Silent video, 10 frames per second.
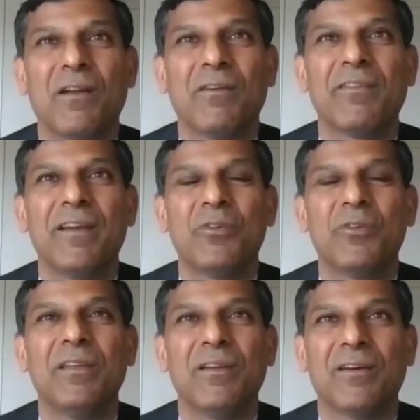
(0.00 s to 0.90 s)
country to
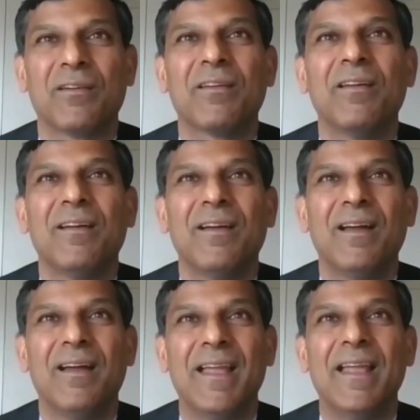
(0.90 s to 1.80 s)
hear
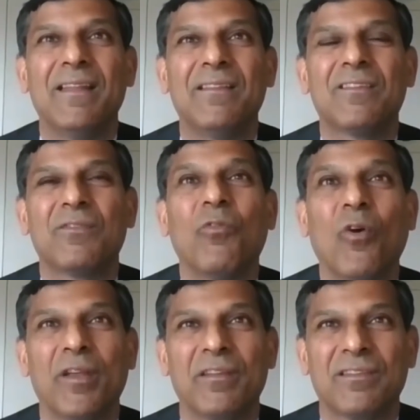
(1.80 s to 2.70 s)
its
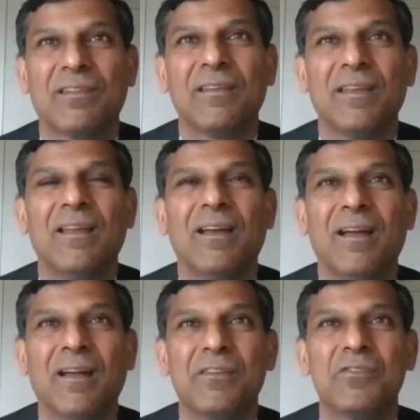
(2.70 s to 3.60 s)
voice,
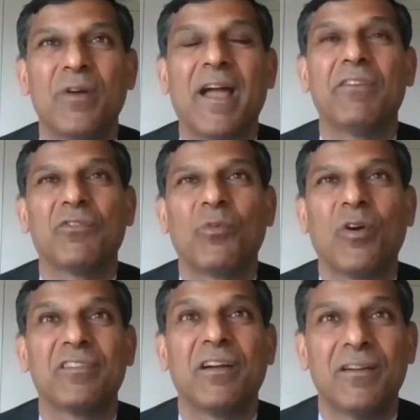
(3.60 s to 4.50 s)
to have its
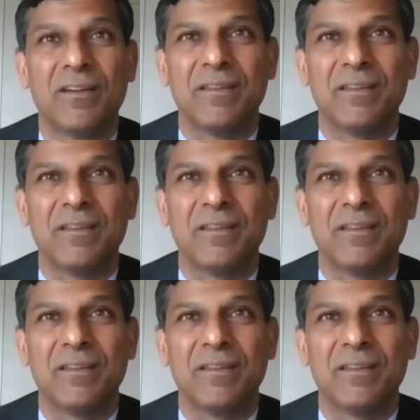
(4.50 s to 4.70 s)
voice heard